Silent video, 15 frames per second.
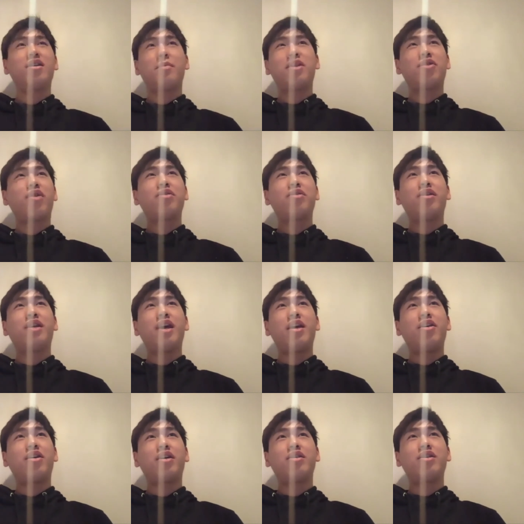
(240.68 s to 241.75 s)
throughout the day, you
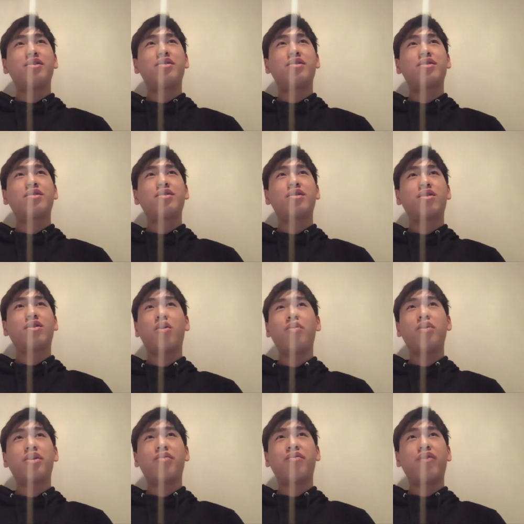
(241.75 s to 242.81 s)
can just go with
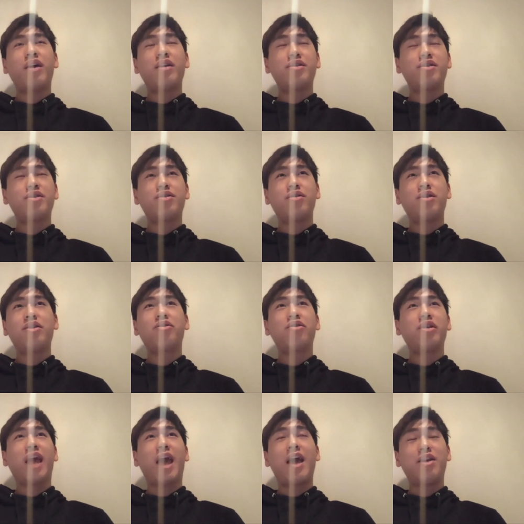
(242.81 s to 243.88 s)
your friends to
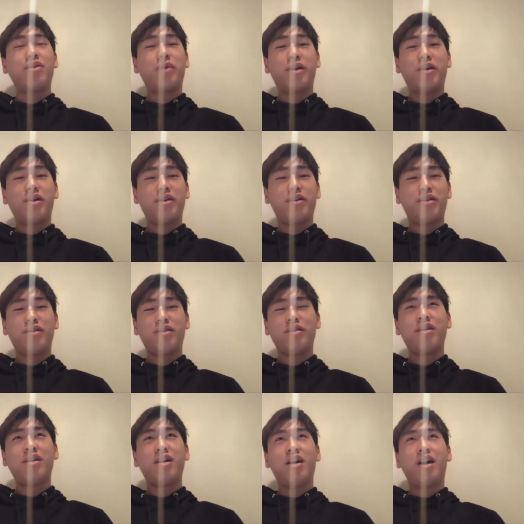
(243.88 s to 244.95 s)
literally anywhere
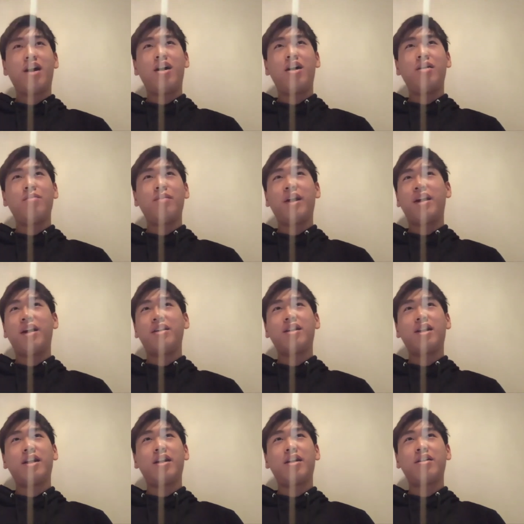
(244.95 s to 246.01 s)
um, and
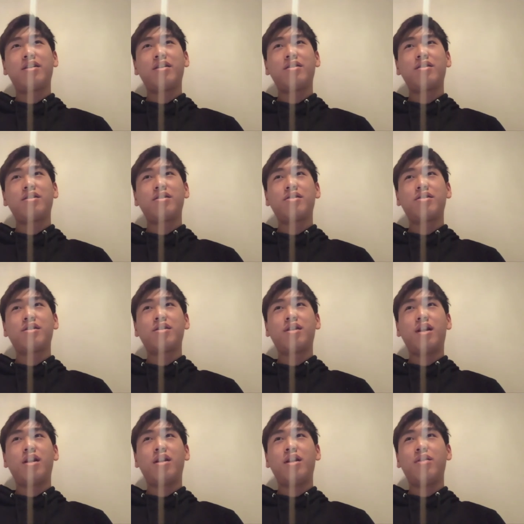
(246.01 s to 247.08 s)
like just
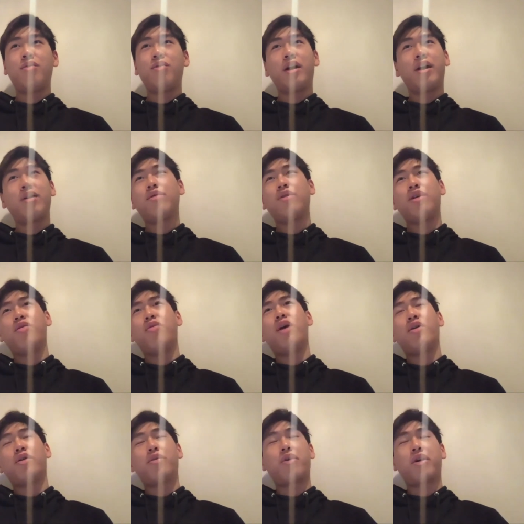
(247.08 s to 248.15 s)
and then like you know
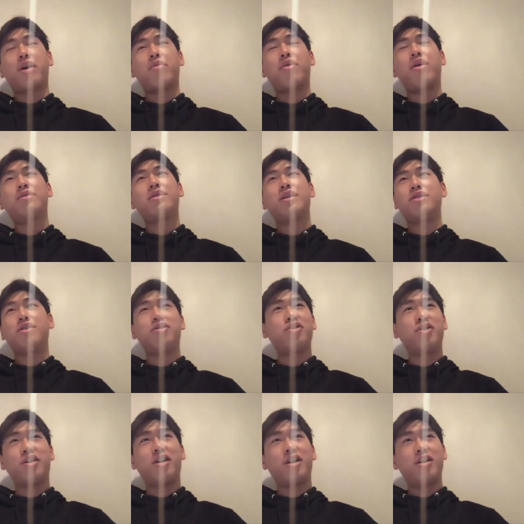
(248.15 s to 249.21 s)
while you're working on problem sets, you
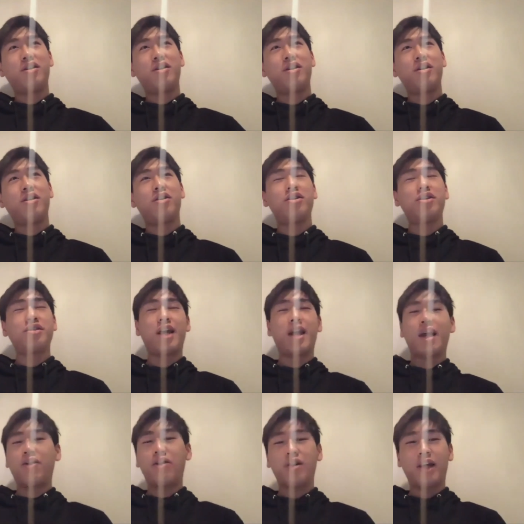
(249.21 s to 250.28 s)
usually kind of you can just hang
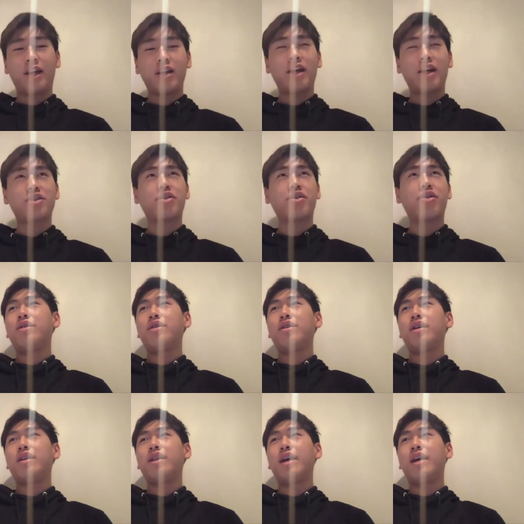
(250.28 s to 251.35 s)
out in like lecture halls
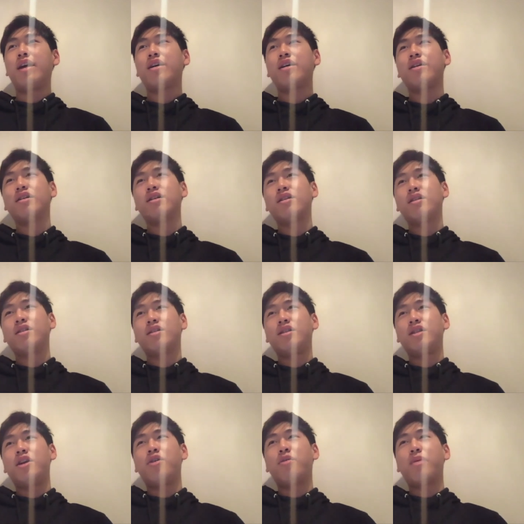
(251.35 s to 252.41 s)
and like
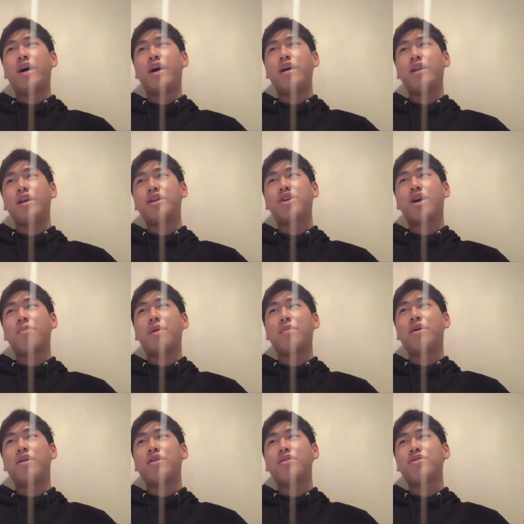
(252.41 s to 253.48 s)
nearby like shopping
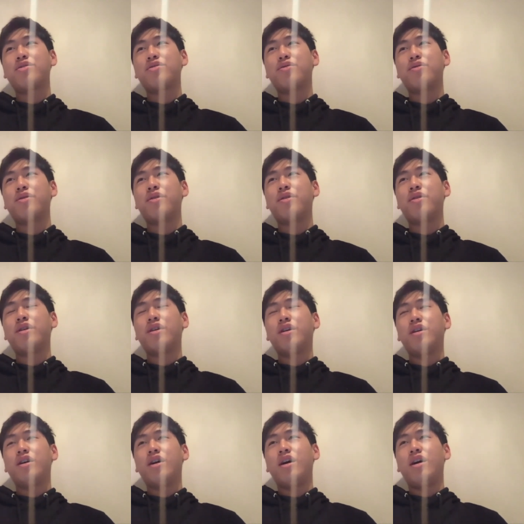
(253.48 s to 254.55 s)
malls or
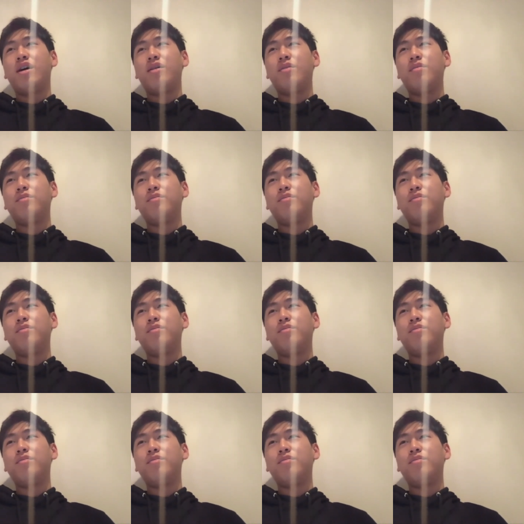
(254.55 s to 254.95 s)
um,